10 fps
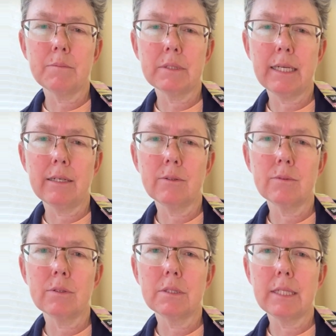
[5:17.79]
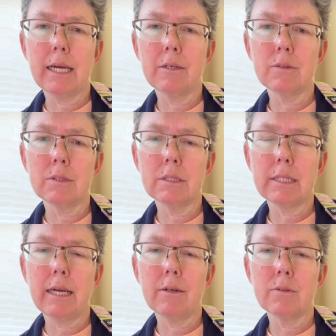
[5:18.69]
down, down,
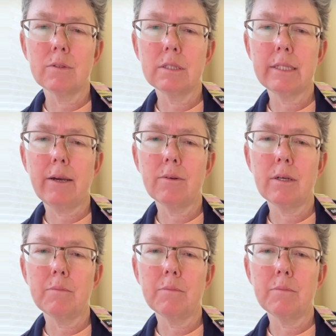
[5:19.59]
down,